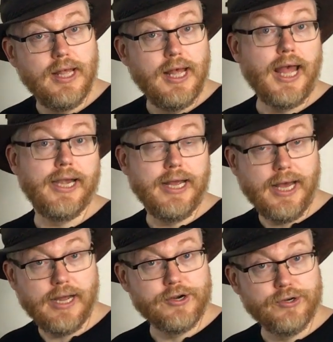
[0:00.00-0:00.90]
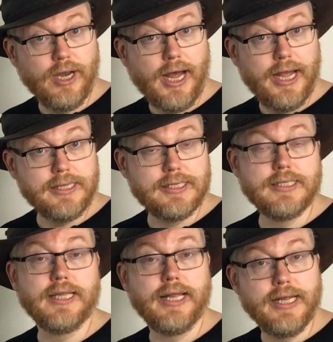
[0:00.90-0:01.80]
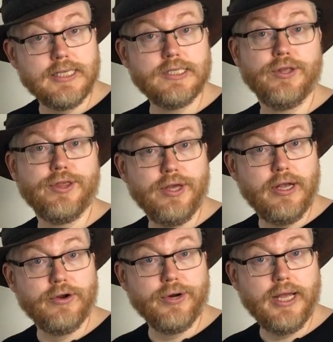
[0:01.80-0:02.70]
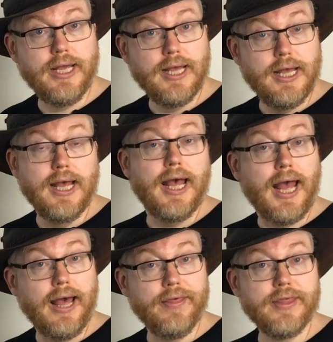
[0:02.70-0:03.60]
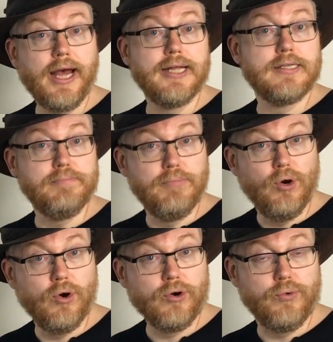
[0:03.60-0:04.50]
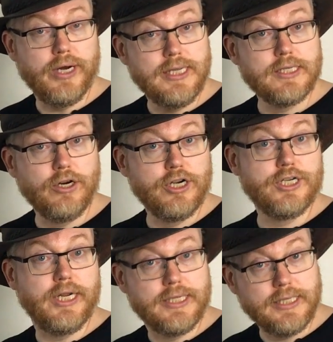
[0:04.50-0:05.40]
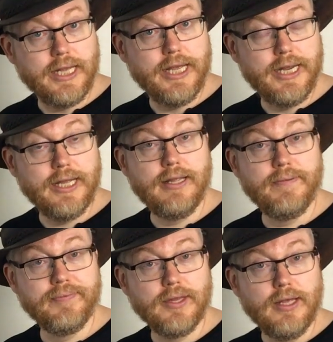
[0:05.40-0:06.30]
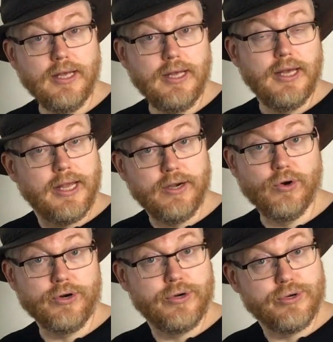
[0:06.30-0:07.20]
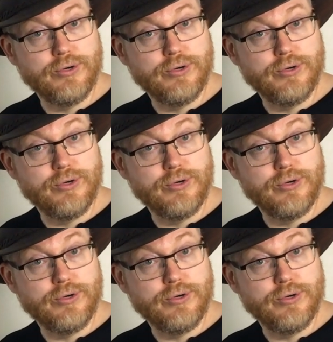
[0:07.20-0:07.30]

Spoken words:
and he underlines that it's a theory and that more research is needed in order to